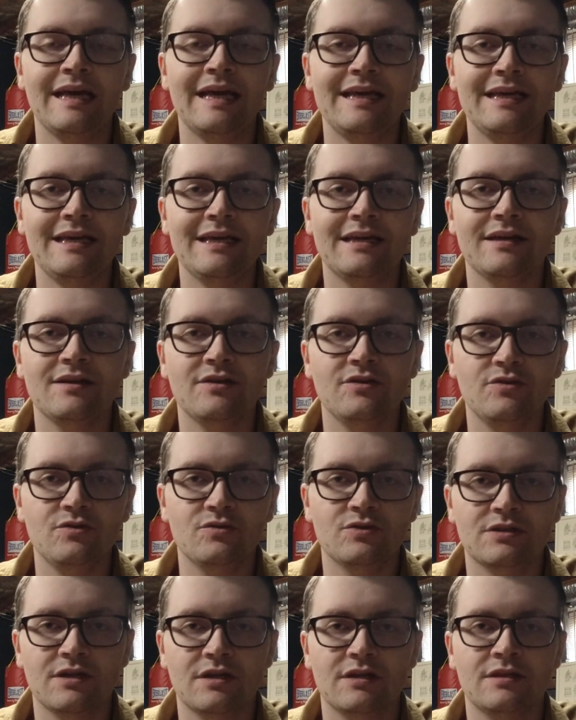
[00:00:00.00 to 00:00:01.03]
He can
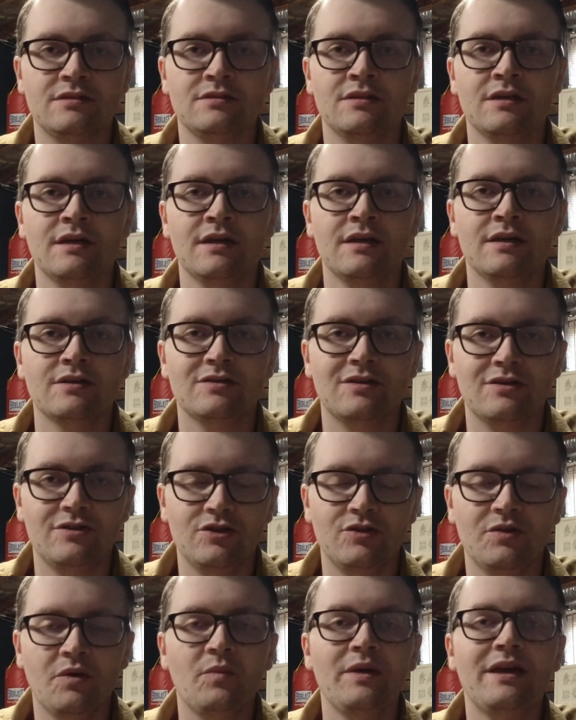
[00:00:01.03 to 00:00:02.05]
use us to
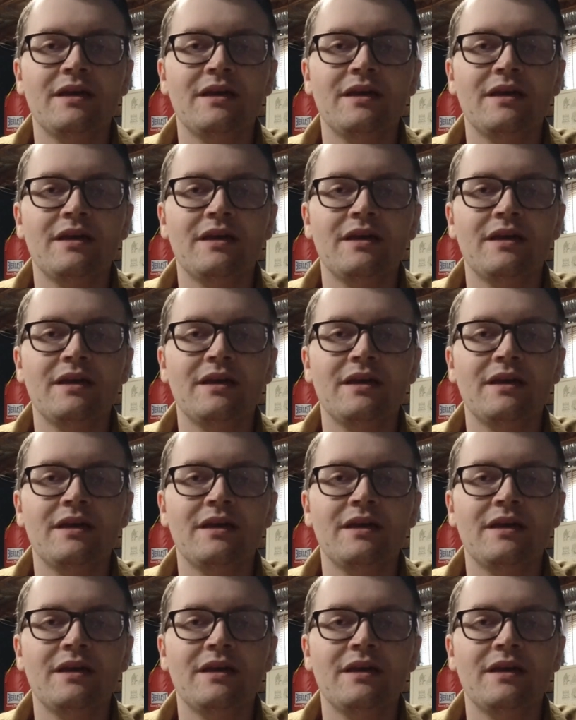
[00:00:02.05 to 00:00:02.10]
do it.